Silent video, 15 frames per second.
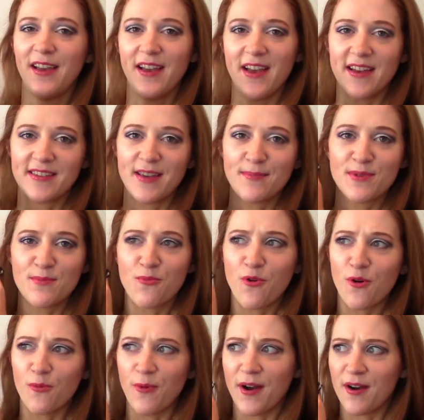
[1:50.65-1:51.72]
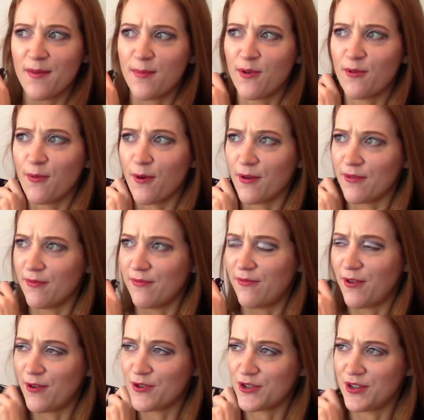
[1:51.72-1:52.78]
except a more wearable
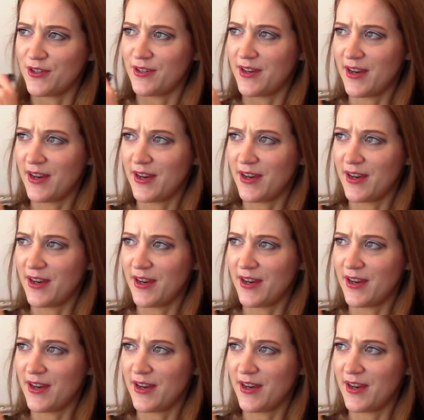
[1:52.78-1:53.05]
version